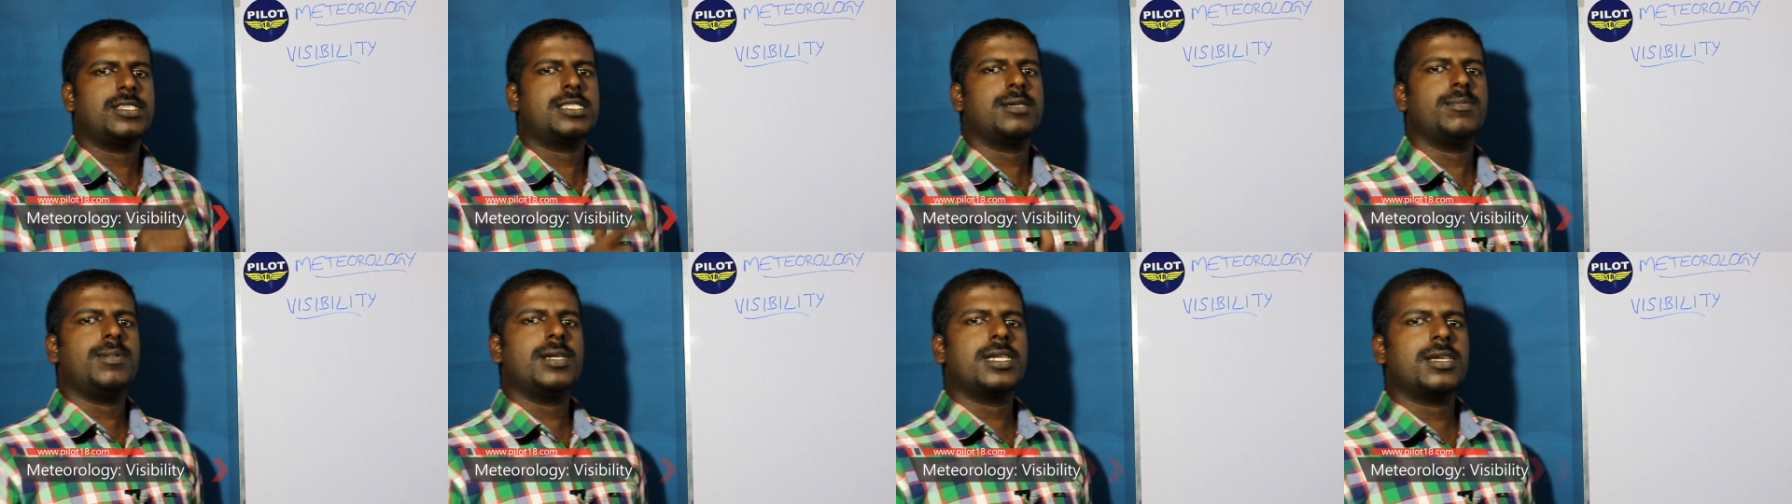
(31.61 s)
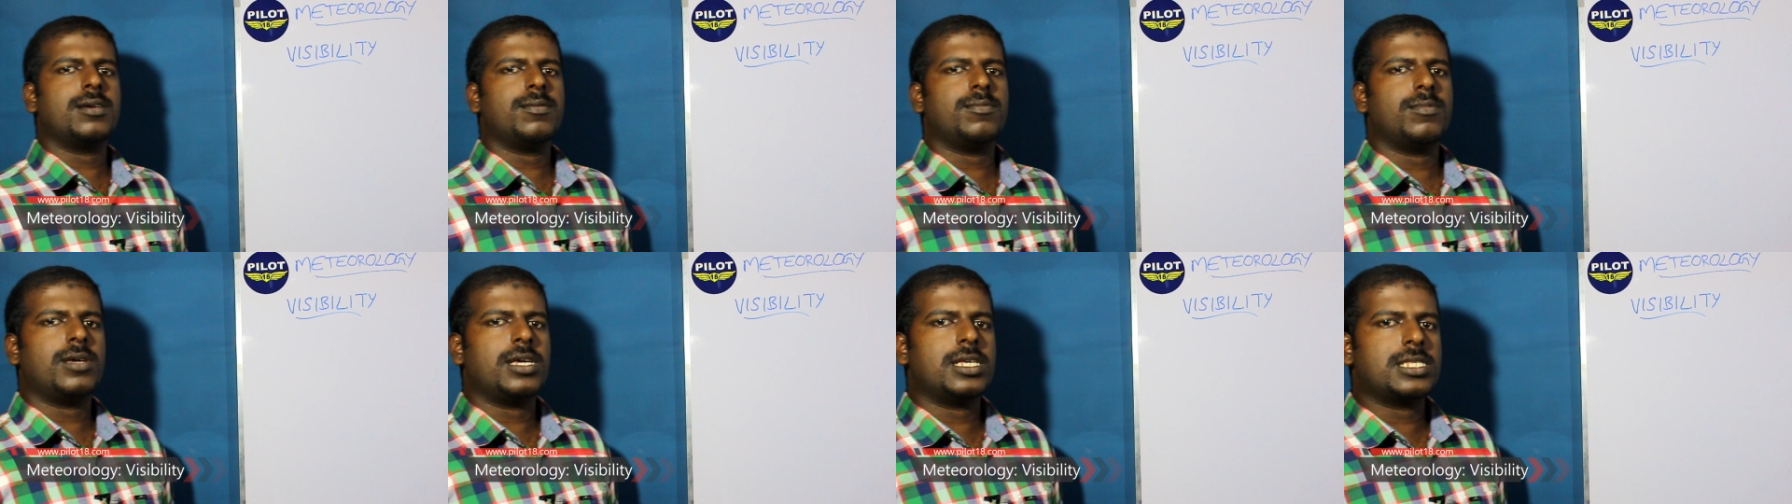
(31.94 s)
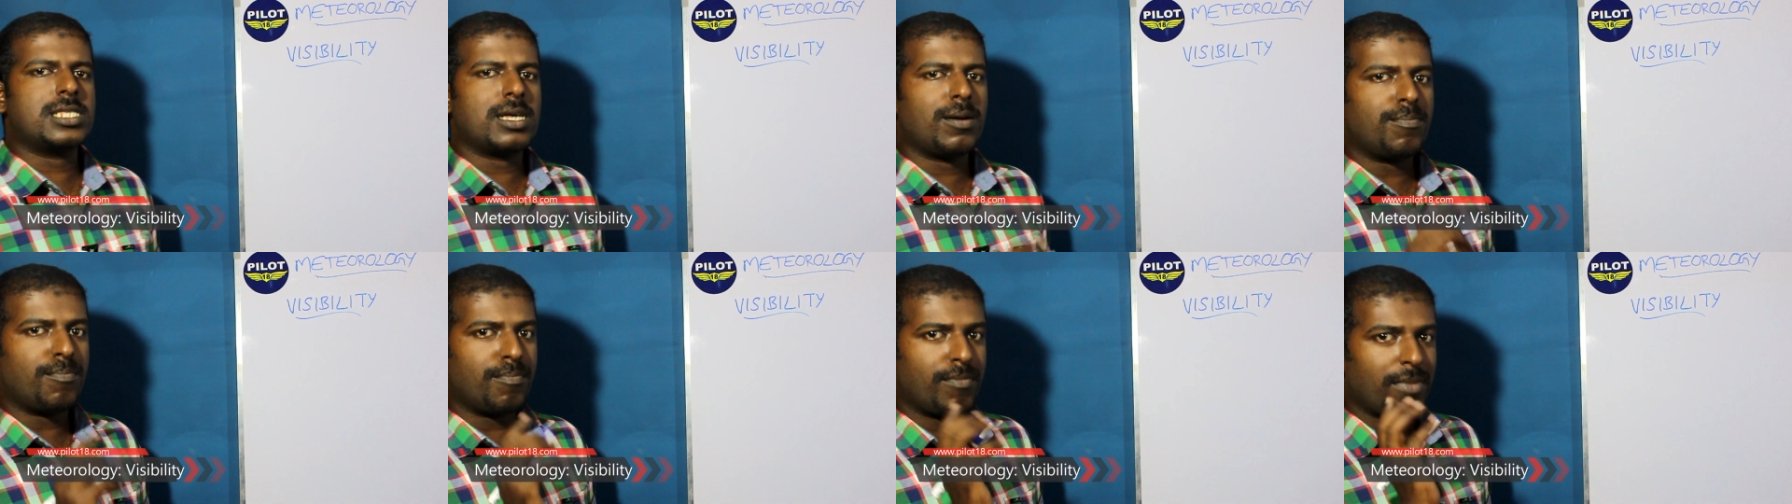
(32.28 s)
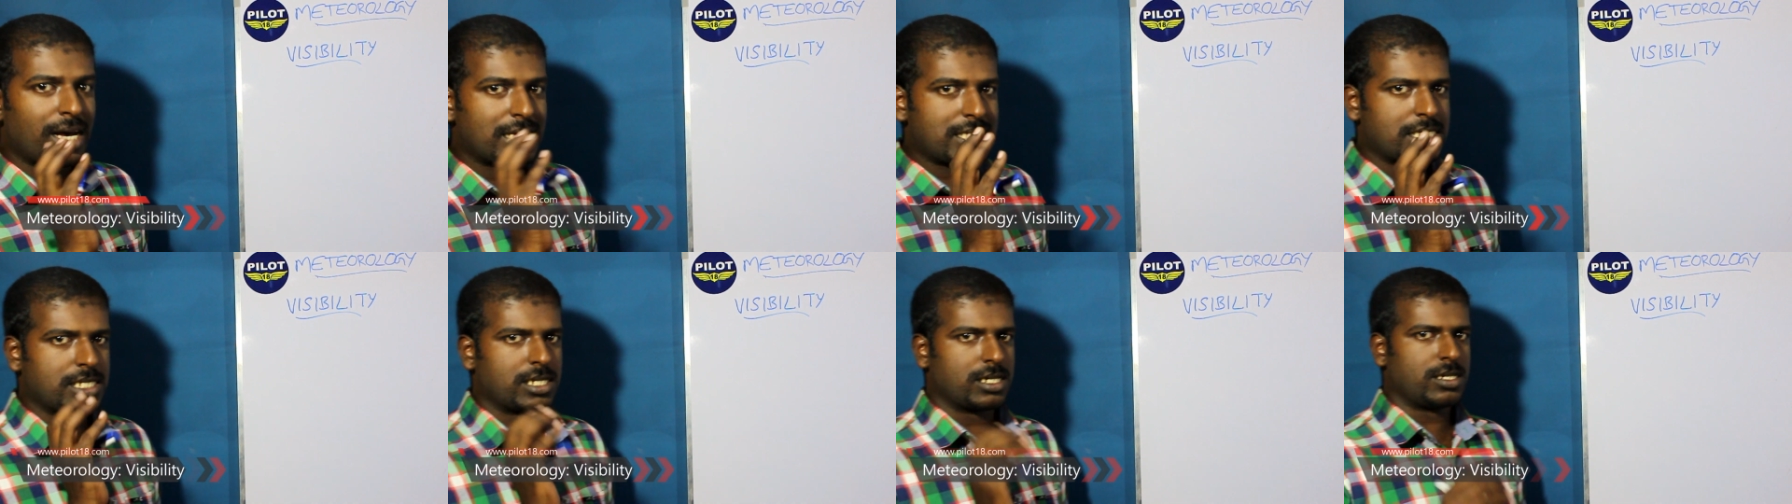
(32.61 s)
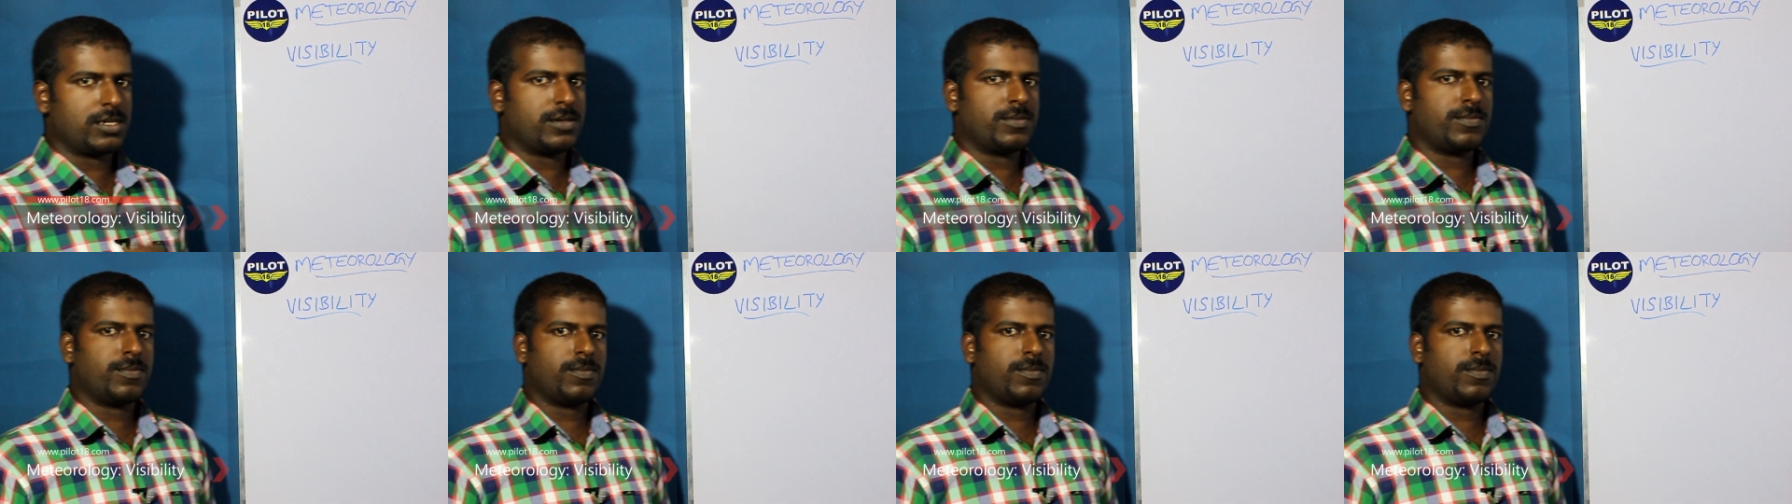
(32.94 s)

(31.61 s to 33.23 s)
visibility is a must